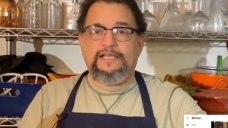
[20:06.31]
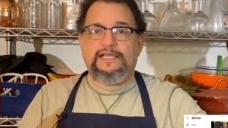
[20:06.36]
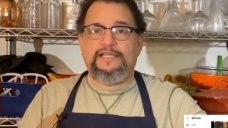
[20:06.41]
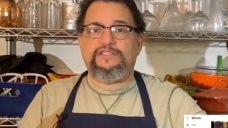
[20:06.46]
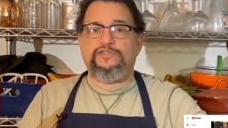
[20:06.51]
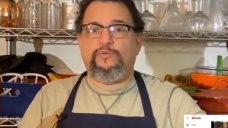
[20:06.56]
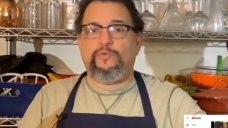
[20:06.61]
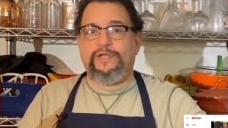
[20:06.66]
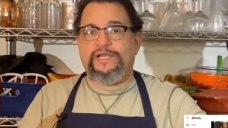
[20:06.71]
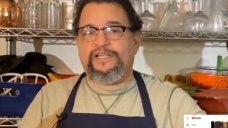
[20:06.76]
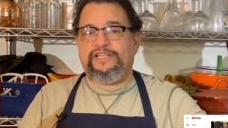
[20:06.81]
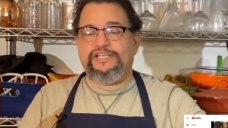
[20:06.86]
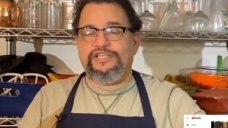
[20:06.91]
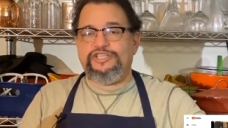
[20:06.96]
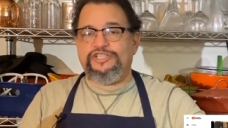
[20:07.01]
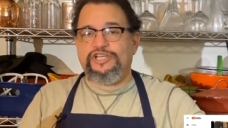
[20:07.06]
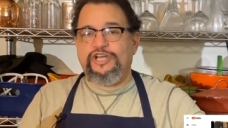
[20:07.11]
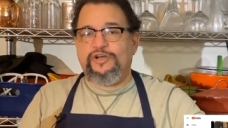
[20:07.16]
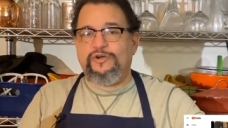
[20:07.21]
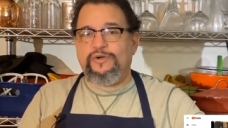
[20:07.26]
It's a
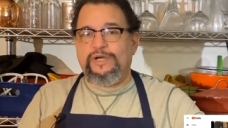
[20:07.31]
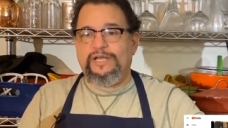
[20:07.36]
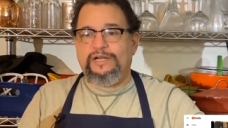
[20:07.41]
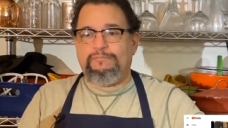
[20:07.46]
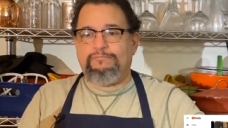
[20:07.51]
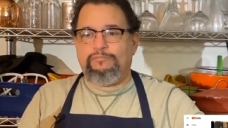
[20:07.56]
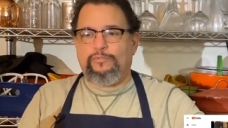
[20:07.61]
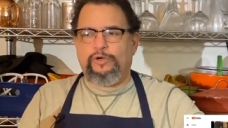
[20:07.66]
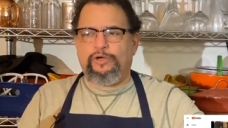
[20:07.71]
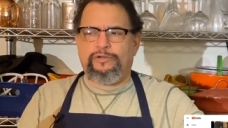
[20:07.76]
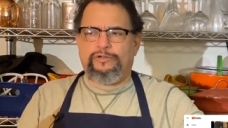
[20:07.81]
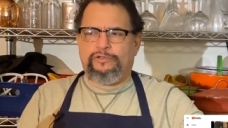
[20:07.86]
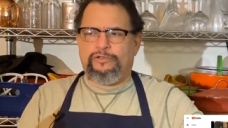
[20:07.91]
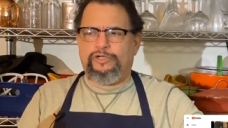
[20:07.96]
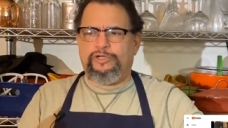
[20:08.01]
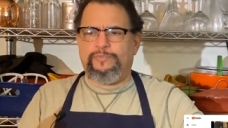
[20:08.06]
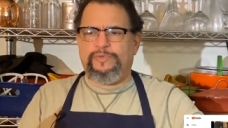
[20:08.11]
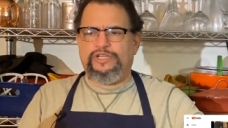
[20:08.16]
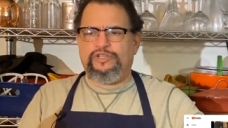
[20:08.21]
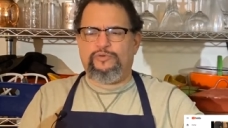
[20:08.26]
weekly show, or it
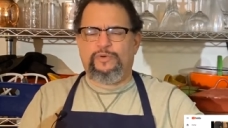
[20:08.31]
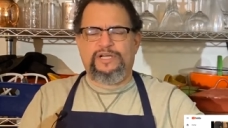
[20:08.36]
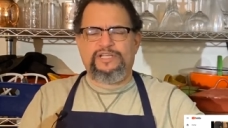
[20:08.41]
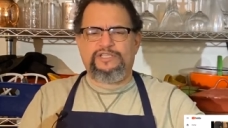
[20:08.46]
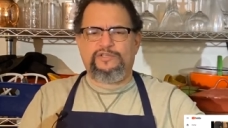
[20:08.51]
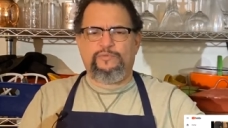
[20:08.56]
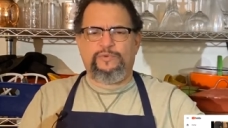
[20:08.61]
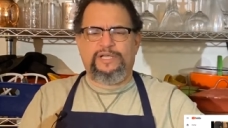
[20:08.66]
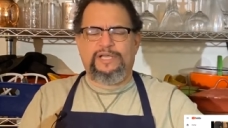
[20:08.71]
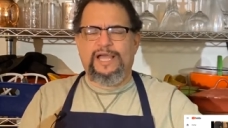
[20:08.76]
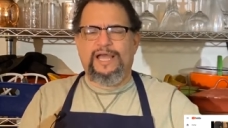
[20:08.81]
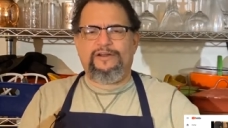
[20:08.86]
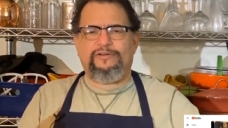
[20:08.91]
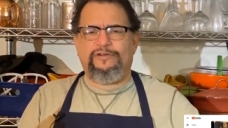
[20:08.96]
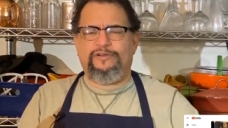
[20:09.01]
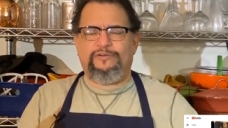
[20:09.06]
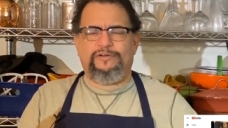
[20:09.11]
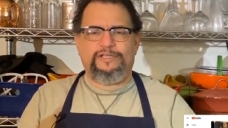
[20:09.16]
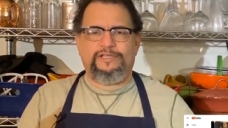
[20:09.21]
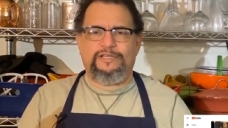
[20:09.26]
could be twice a week. I
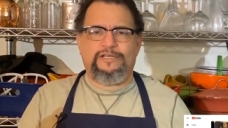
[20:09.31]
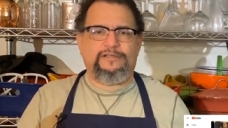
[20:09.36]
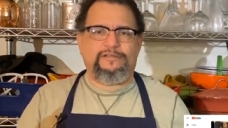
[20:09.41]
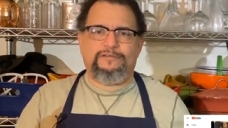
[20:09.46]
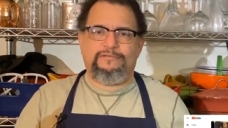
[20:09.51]
don't know.